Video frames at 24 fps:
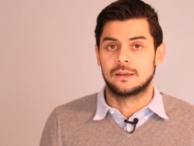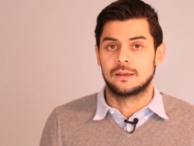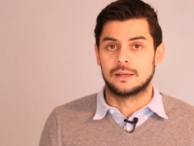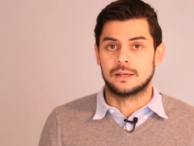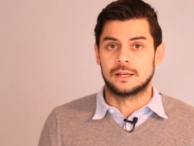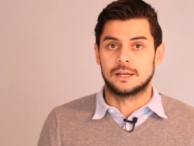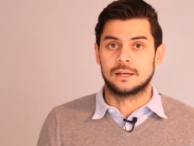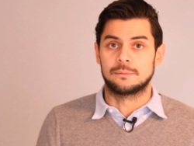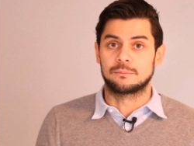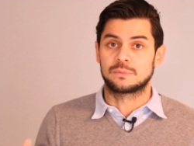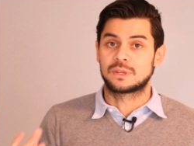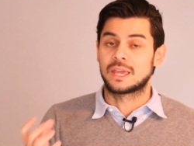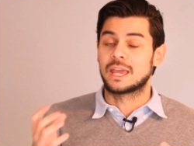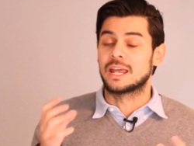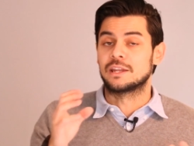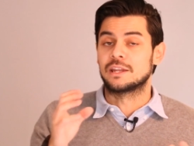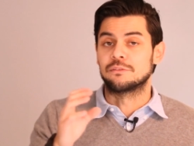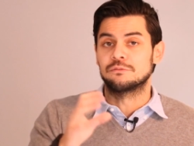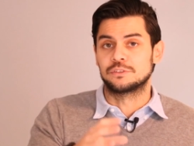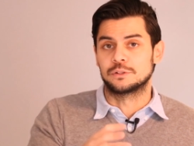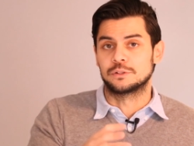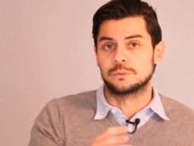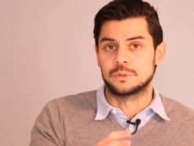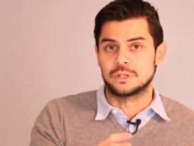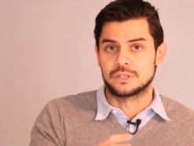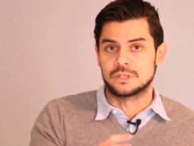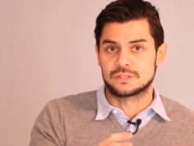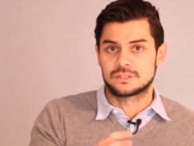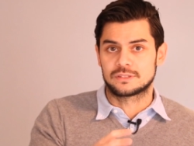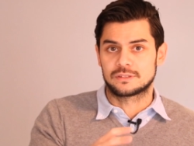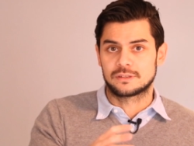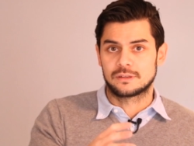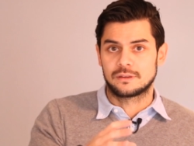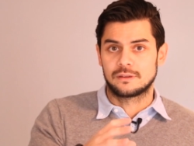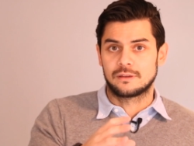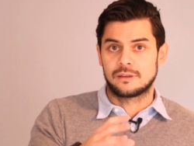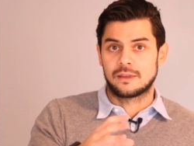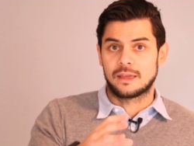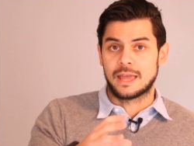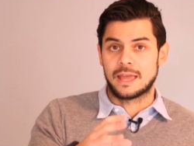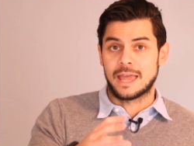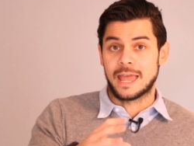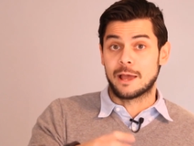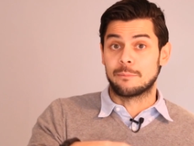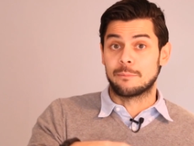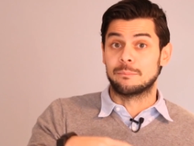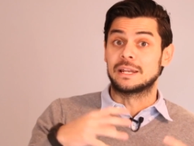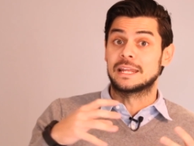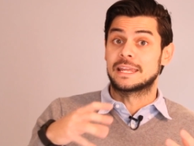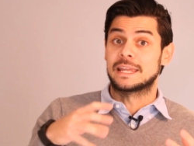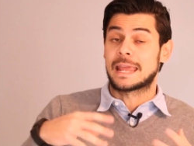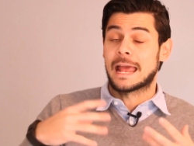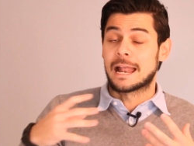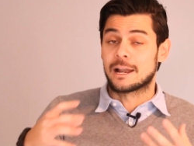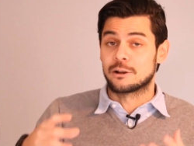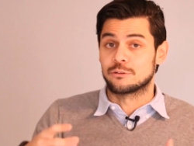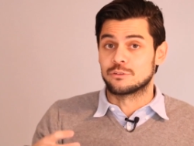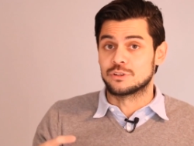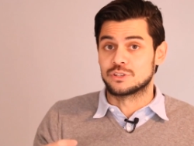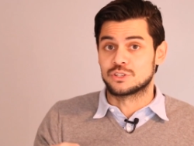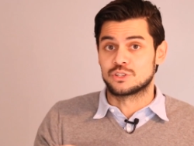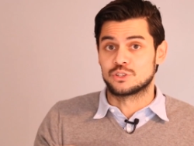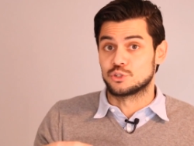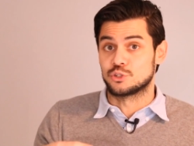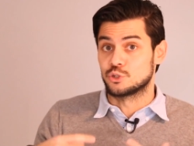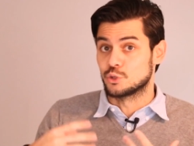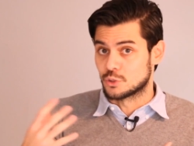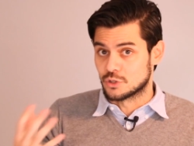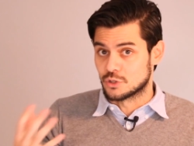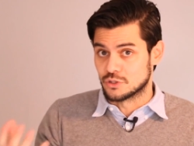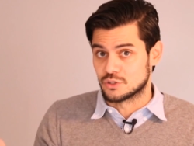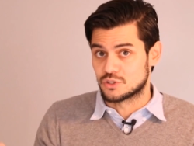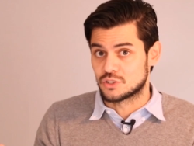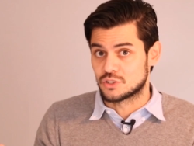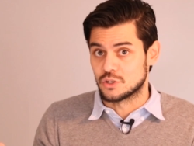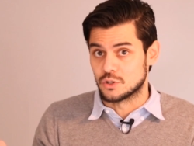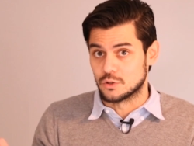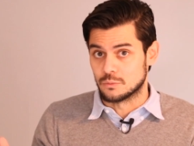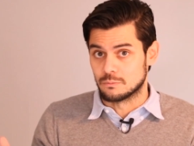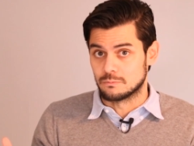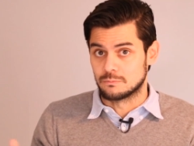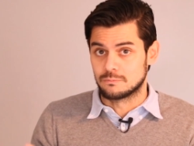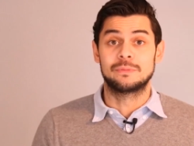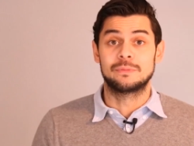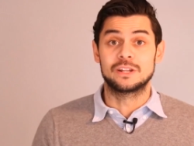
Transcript: um, can influence how many calories you consume.